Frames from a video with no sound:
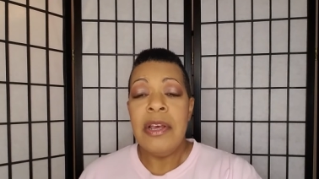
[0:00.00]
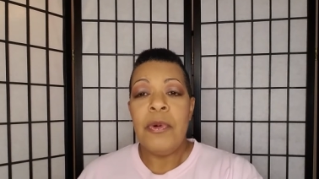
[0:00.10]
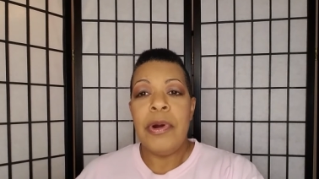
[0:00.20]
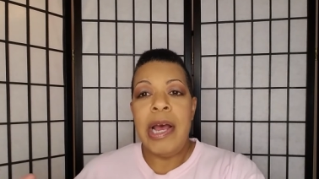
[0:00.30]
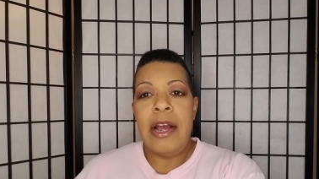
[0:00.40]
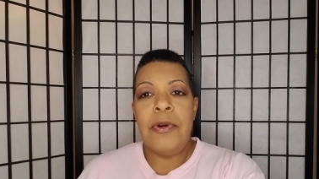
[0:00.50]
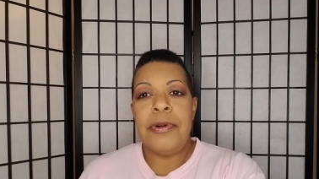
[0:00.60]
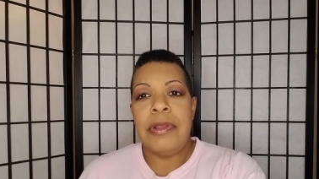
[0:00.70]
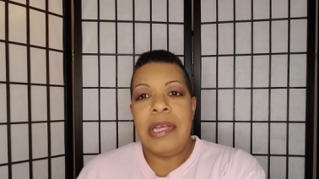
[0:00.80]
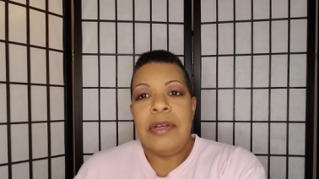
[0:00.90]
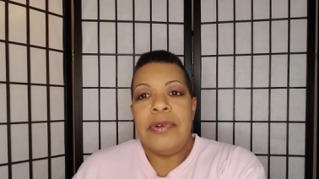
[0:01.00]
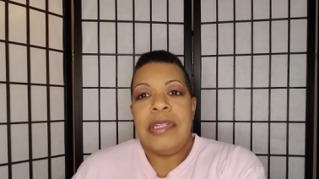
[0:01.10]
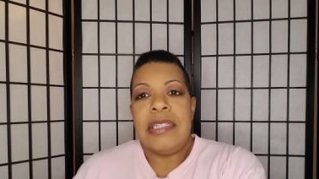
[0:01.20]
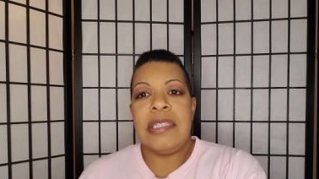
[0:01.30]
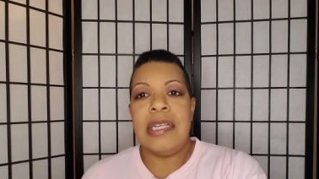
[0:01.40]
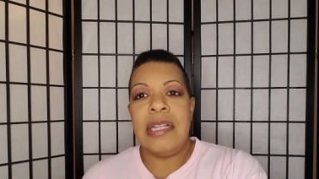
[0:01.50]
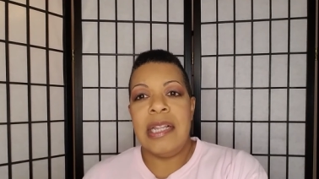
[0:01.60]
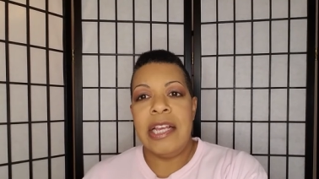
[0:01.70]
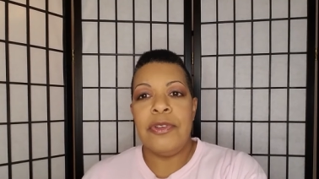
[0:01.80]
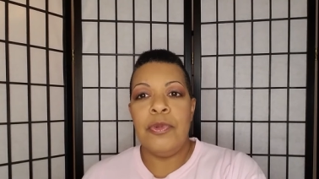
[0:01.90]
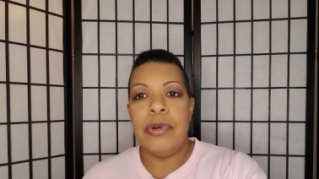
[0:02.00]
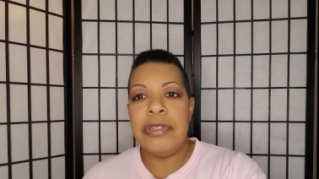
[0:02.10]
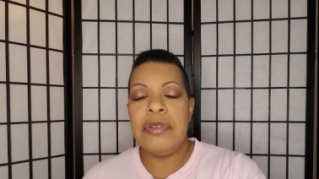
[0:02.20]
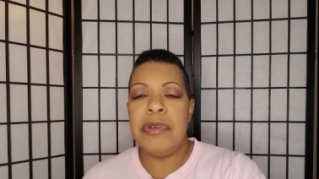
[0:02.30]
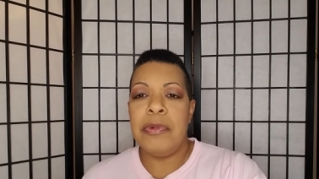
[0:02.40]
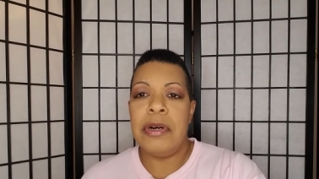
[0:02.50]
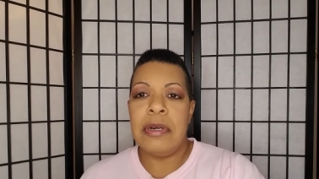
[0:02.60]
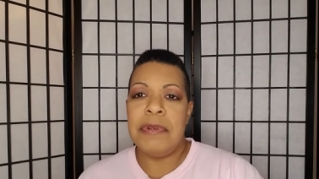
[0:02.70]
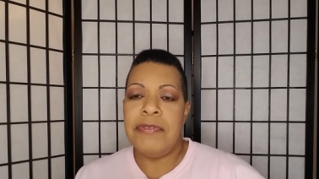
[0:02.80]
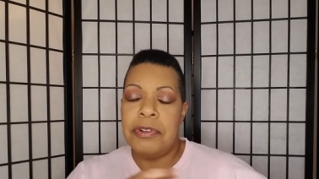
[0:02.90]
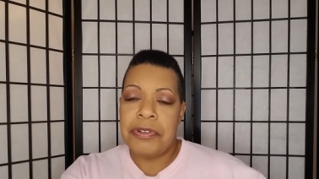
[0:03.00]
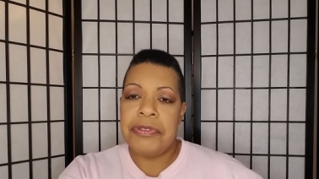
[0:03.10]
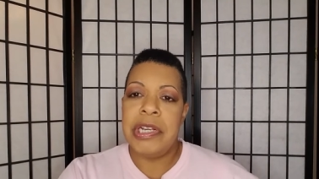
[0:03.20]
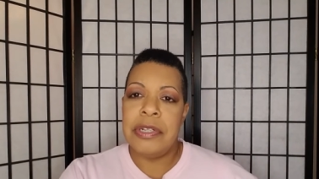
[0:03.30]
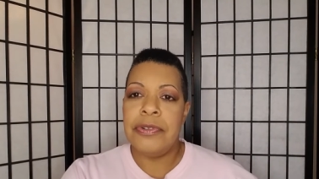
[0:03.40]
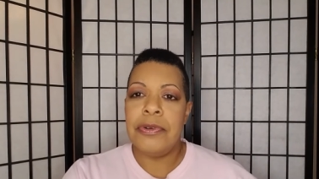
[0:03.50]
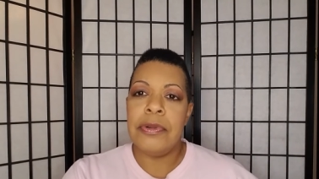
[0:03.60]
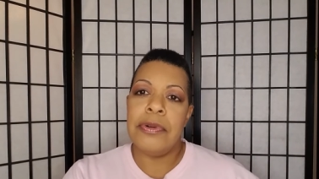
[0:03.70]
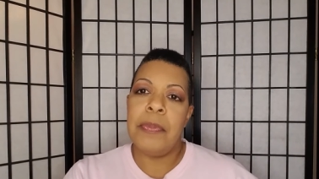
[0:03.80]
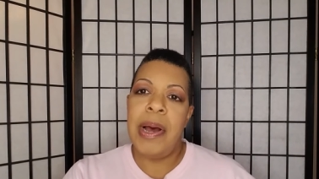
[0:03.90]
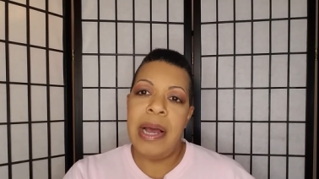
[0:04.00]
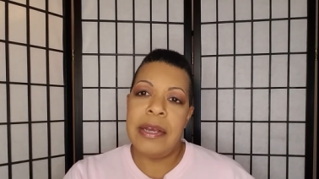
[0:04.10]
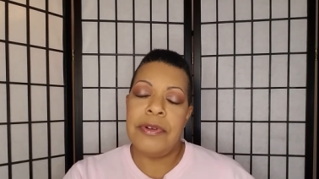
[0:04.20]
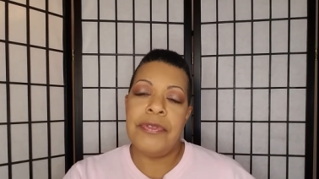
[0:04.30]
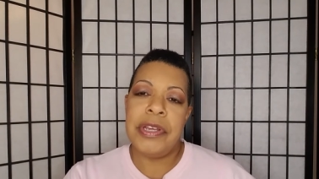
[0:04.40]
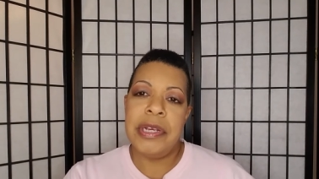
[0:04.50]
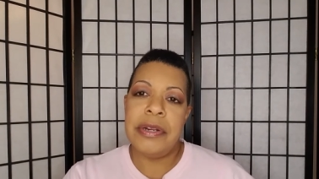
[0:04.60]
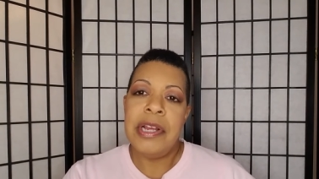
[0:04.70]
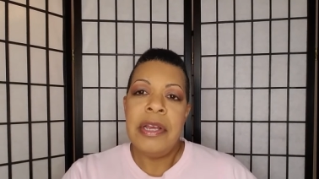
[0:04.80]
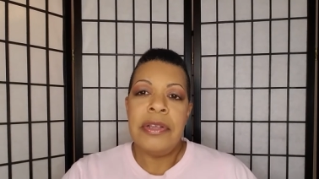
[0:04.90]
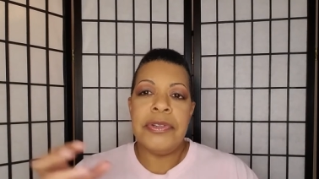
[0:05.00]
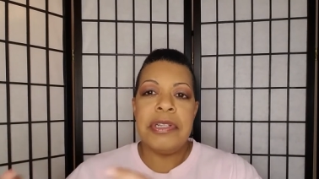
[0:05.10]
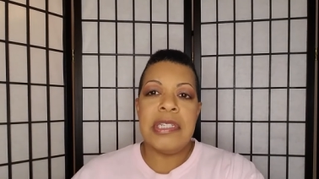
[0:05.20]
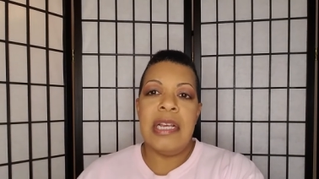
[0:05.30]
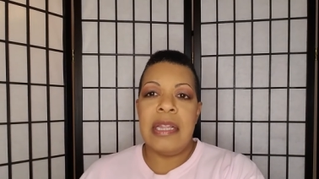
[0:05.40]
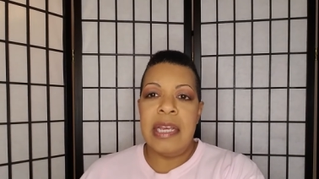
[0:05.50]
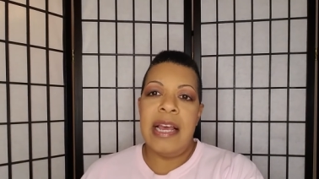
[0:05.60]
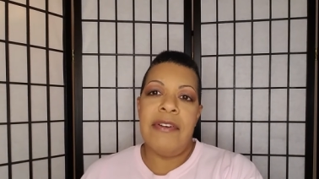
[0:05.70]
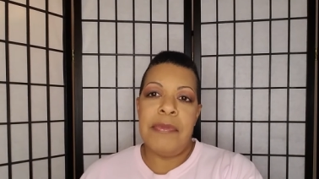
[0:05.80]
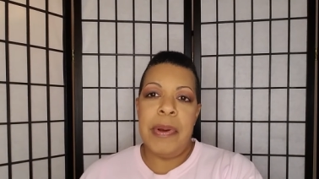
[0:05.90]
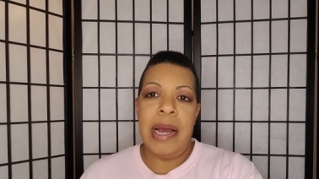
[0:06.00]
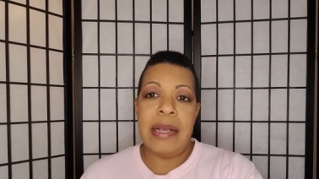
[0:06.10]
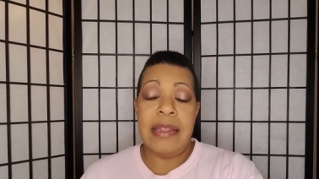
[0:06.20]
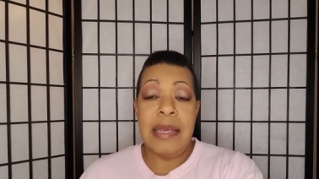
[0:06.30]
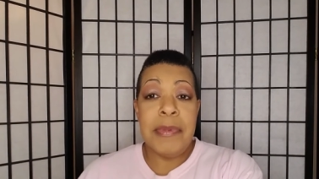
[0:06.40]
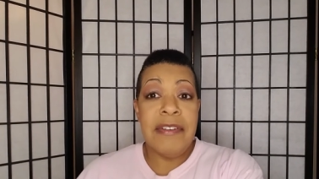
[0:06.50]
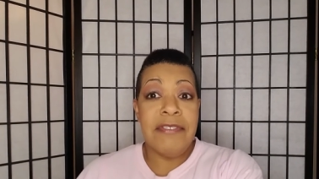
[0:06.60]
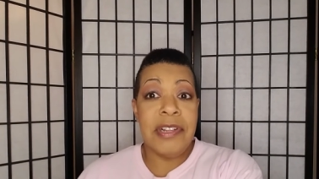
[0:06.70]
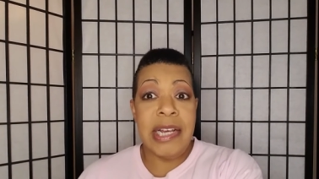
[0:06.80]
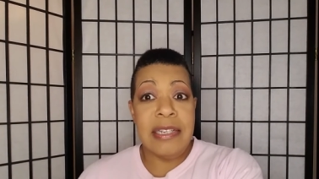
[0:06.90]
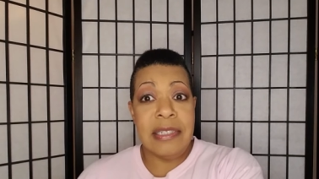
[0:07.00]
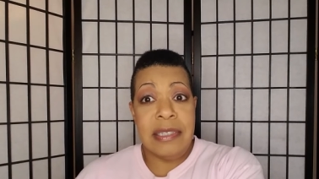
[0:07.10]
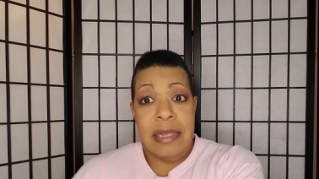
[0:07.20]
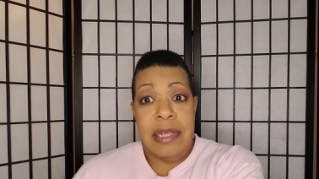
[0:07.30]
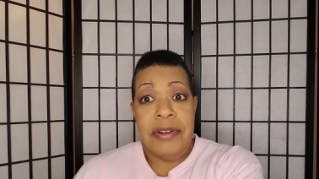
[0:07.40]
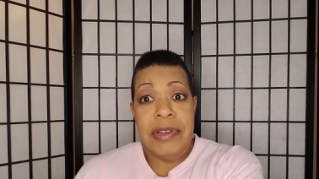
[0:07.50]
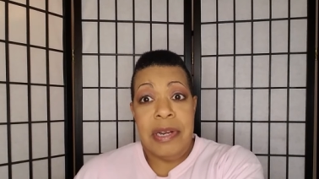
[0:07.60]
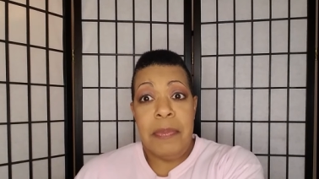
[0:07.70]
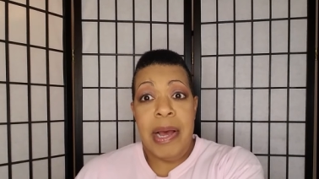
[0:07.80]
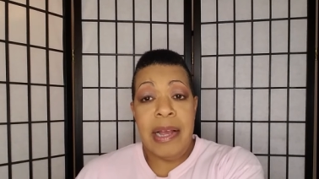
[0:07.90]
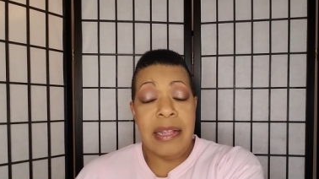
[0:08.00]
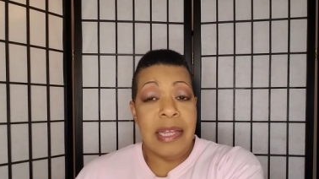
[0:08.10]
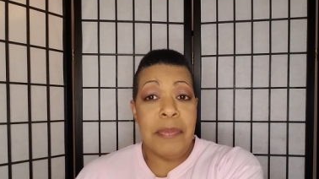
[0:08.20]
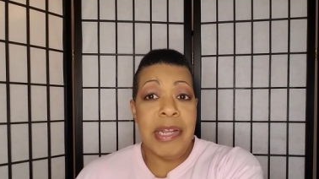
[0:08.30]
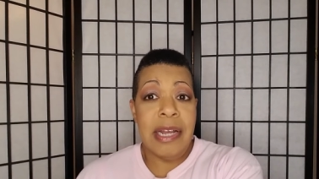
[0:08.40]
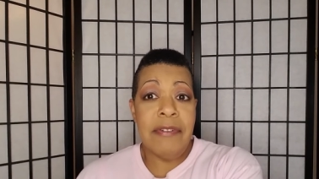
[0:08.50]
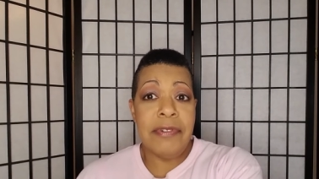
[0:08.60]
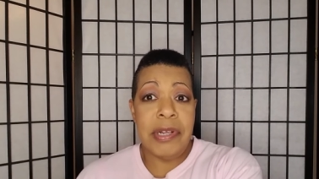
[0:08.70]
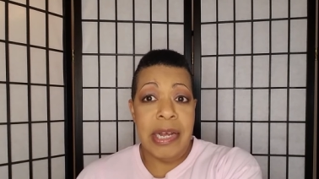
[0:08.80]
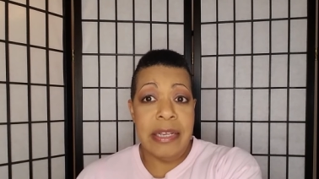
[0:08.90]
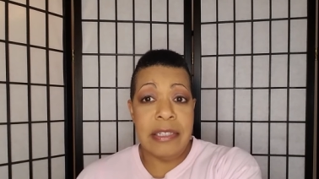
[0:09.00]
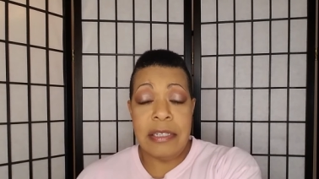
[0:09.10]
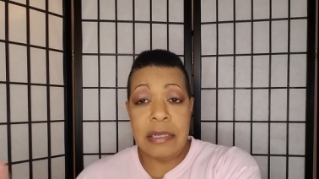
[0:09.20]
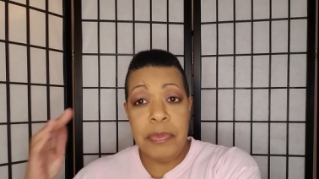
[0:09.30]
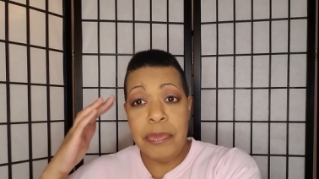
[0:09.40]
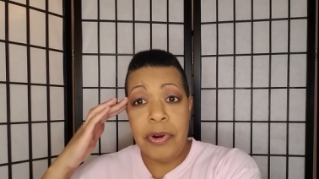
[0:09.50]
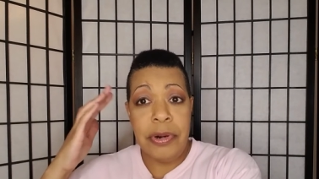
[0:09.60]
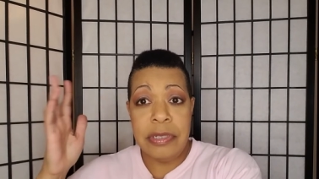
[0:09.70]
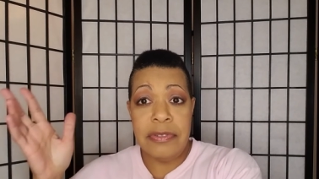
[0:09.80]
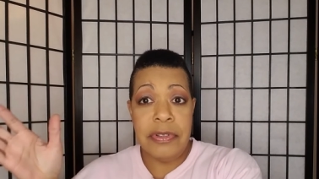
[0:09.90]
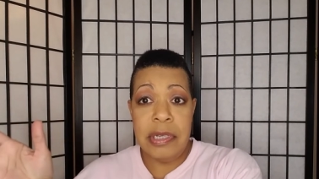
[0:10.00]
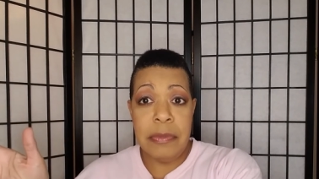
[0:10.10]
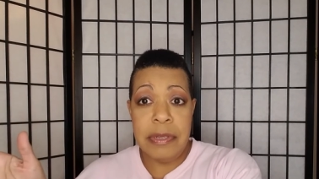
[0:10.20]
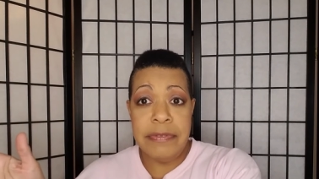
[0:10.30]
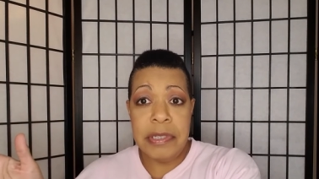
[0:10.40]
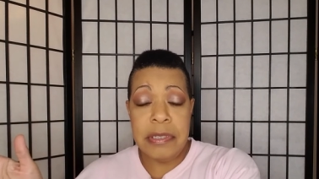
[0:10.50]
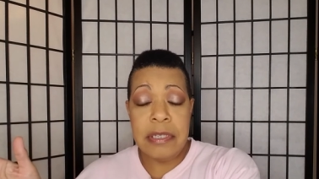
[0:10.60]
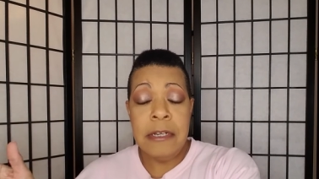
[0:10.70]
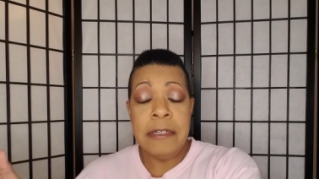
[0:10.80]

well, how are they going to see that you want to be welcomed if you're creating your own little pocket over here? You're saying they have a pocket. They may realize they're in a pocket. They may not realize it, because some people are just really oblivious.